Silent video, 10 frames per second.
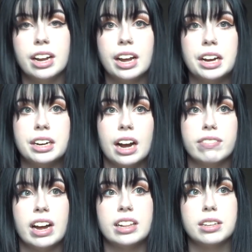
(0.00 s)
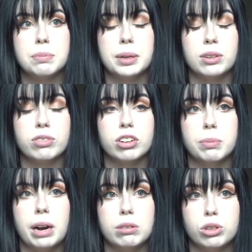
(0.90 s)
and I've had this build for
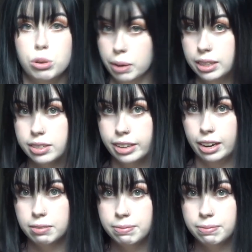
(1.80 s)
about 2 months now.